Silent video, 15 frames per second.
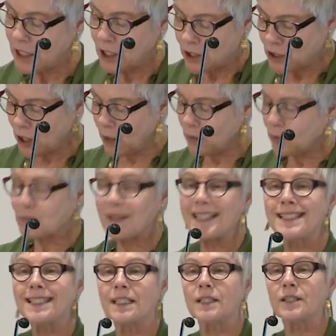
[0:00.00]
So a
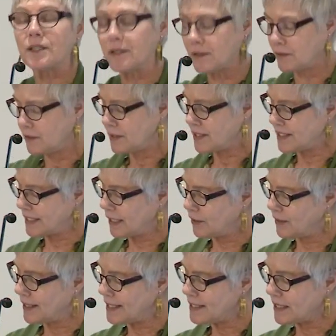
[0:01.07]
recent
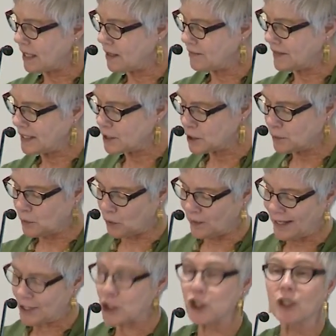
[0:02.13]
series of
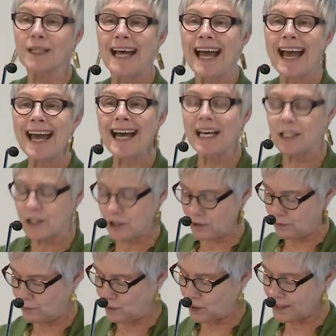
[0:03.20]
inspirational ads,
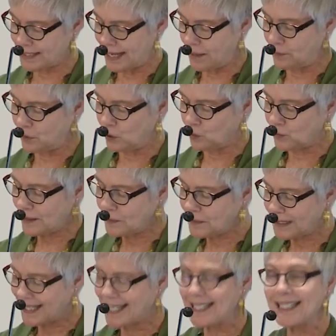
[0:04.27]
for example,
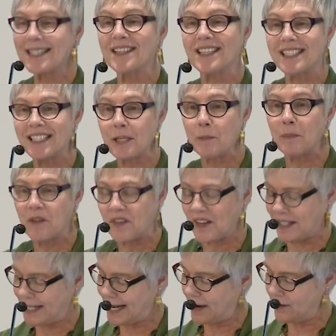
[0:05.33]
replaced the
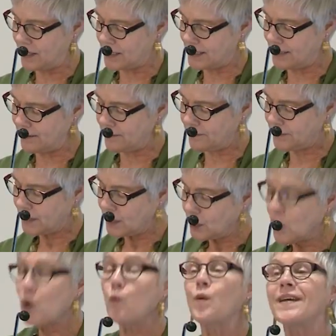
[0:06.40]
sympathy narrative
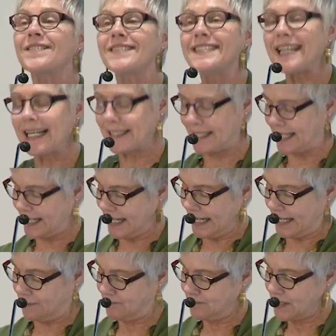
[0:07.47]
with
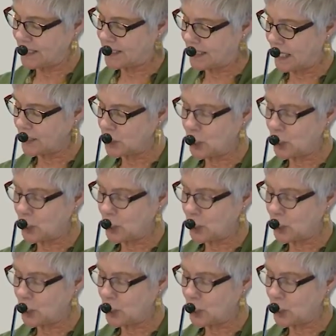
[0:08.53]
dignity, such